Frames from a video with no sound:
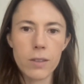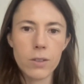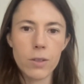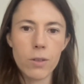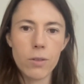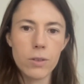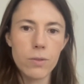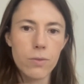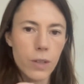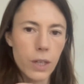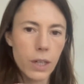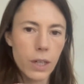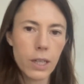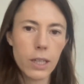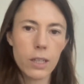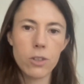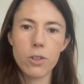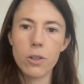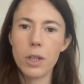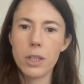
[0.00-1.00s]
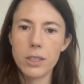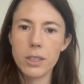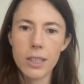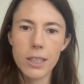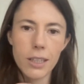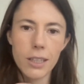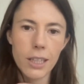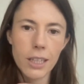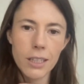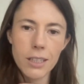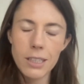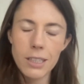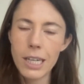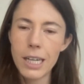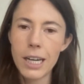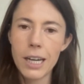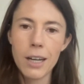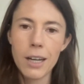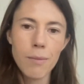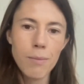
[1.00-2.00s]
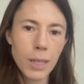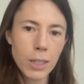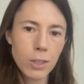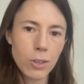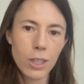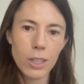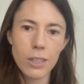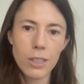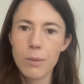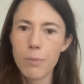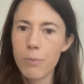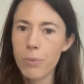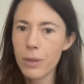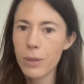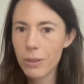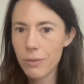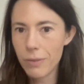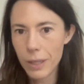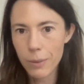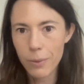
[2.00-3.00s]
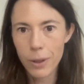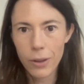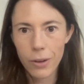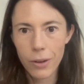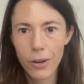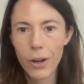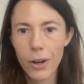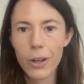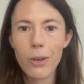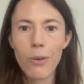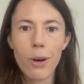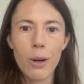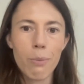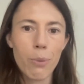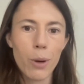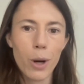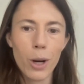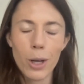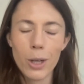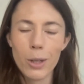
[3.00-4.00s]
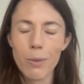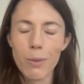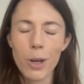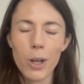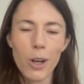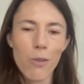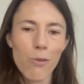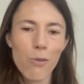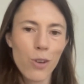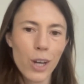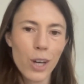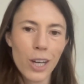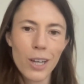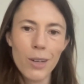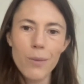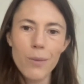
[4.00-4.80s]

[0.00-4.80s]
And so I was very interested in like data and metrics and proving whether or not you had product market fit.